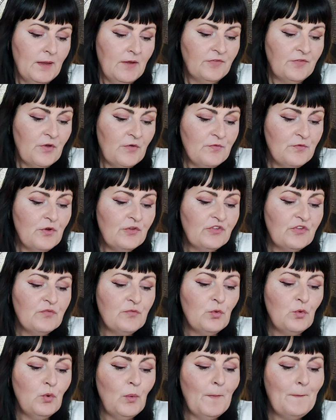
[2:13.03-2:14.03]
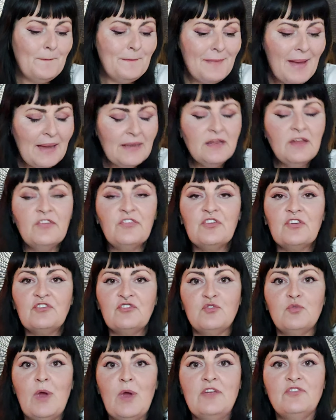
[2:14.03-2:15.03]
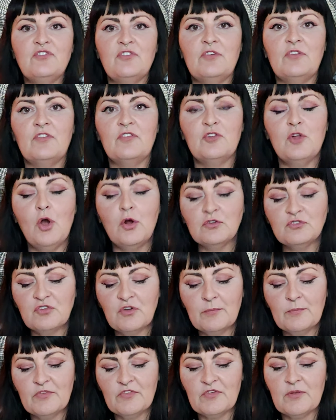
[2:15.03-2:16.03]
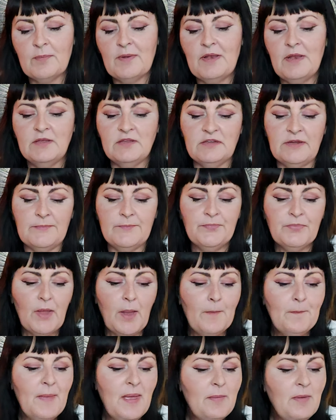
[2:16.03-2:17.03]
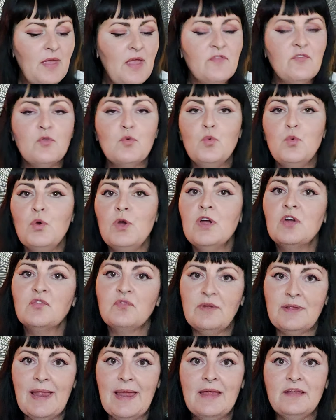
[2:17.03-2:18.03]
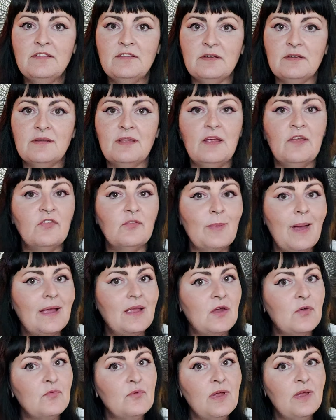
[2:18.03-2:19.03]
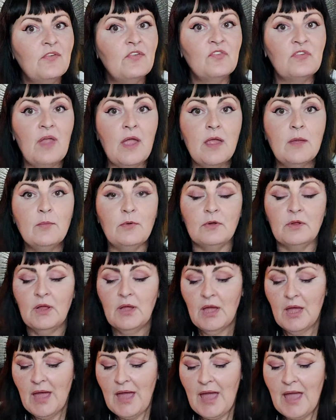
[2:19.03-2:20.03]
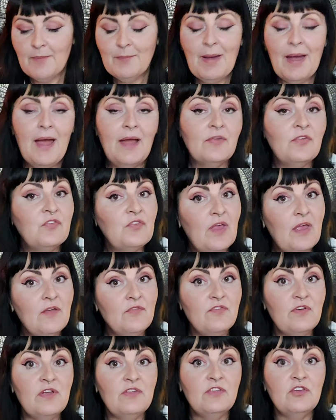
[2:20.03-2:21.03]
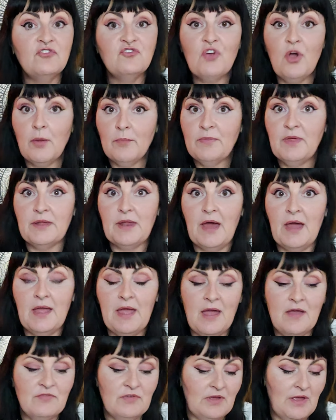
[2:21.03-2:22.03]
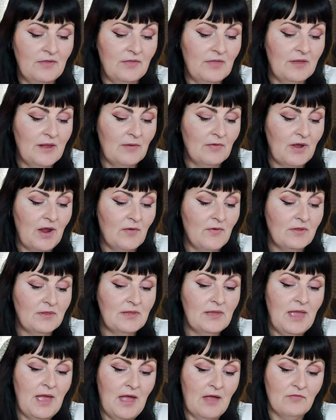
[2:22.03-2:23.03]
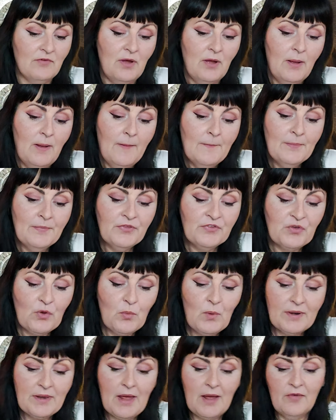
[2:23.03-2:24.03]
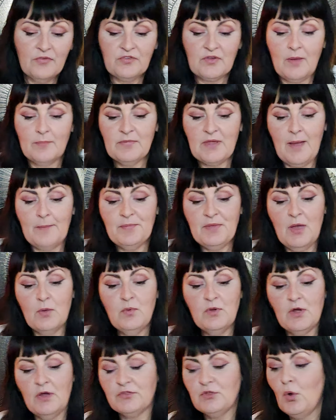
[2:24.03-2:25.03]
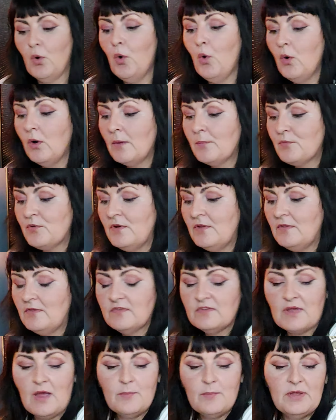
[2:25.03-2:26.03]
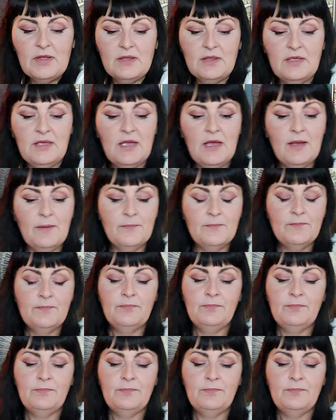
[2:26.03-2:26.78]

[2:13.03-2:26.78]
So first of all, money situations, long-term stability, maybe even work-related. Is my career stable? Am I safe in the job that I have, that I currently have? So what else comes up here? We've got the Hawk Prince coming in here.